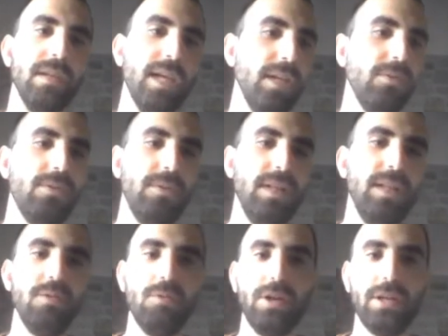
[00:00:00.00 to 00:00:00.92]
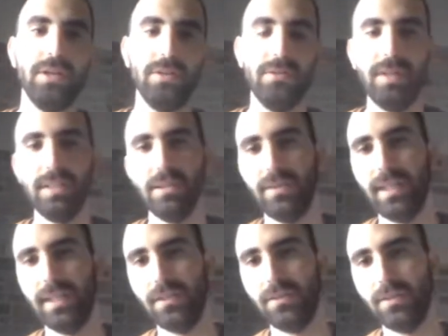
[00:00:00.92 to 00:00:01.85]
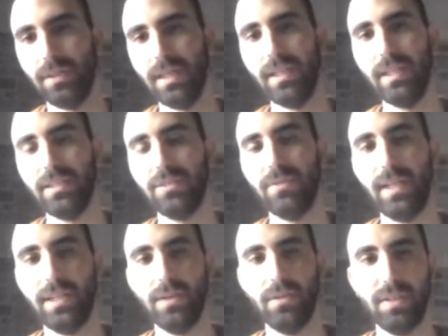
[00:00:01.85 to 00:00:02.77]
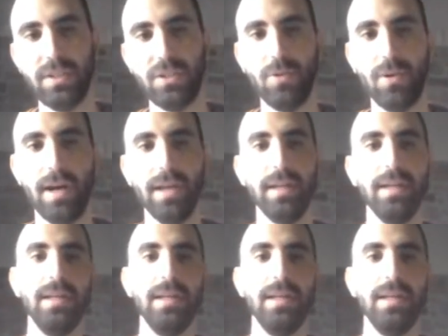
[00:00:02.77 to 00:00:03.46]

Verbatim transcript: And we're really working on iterating on this UI.